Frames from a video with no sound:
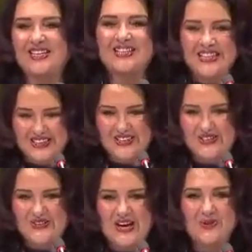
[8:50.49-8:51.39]
Thank
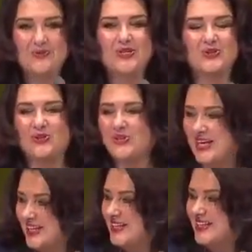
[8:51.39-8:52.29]
you. I wish to
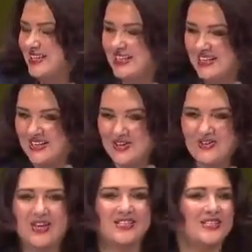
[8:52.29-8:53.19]
thank
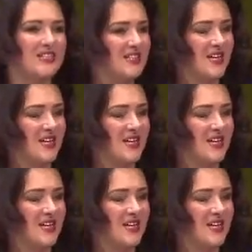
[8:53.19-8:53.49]
Razit.